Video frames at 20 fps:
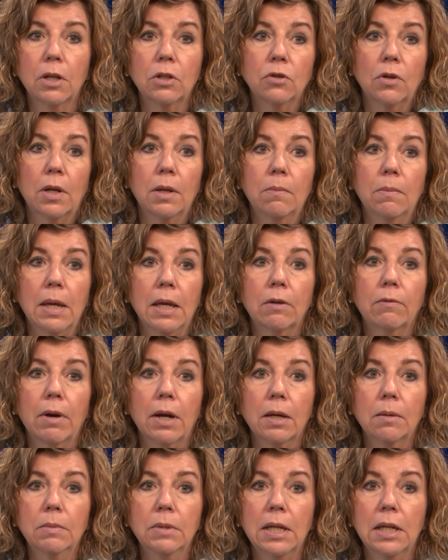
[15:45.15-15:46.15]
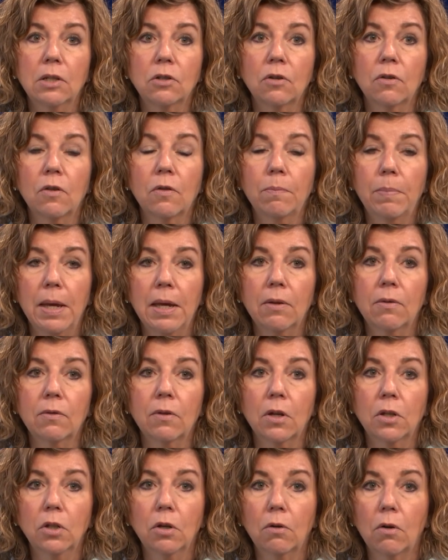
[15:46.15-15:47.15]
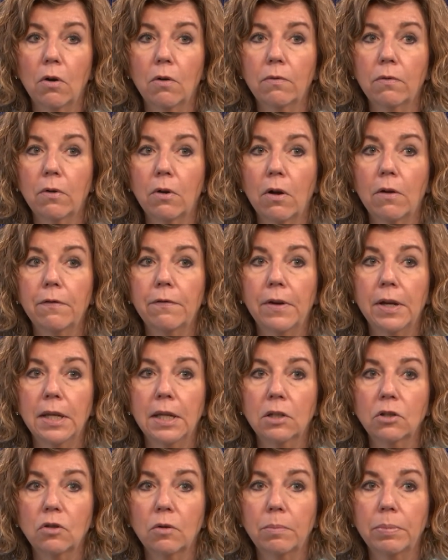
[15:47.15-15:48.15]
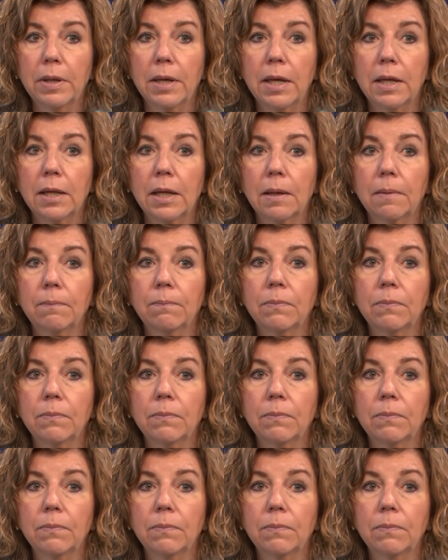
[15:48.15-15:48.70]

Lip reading: and try to make recommendations based on your overall financial planning.